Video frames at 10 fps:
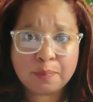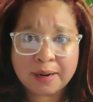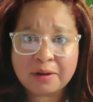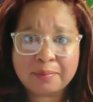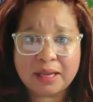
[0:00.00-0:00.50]

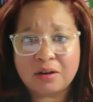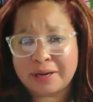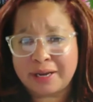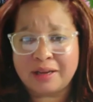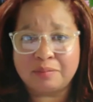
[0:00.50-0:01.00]
probably be like,
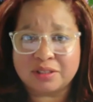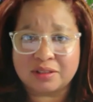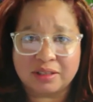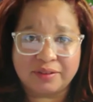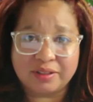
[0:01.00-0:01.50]
okay, I'm just
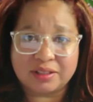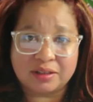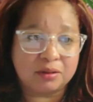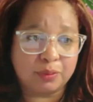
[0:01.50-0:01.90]
gonna give this a good